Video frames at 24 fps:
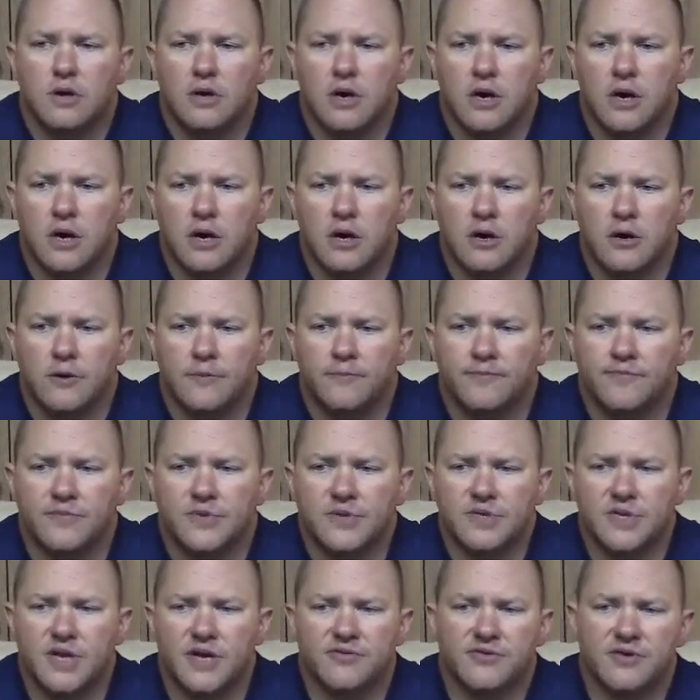Um, it's
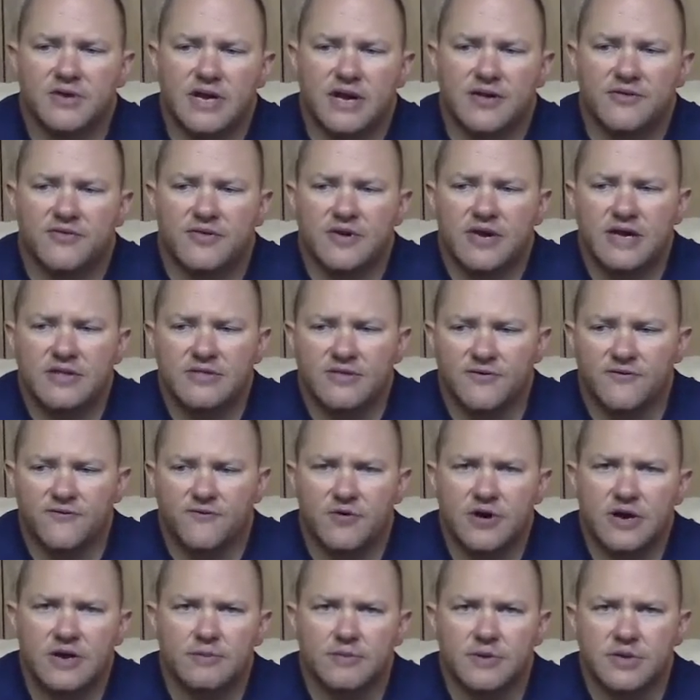not that I think that
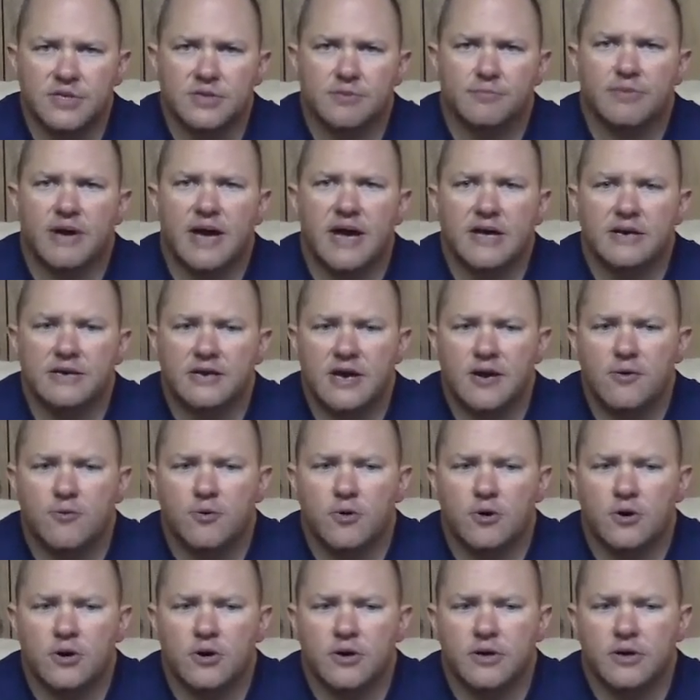Freedom is a bad
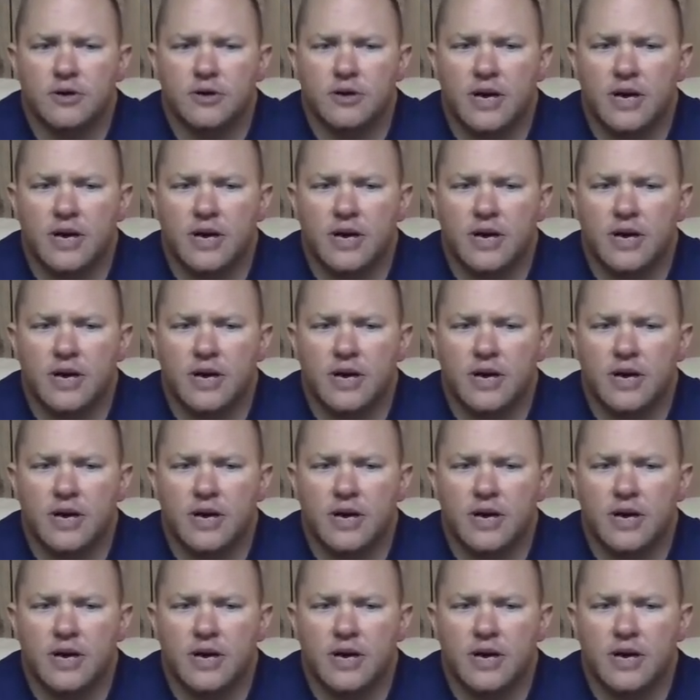network.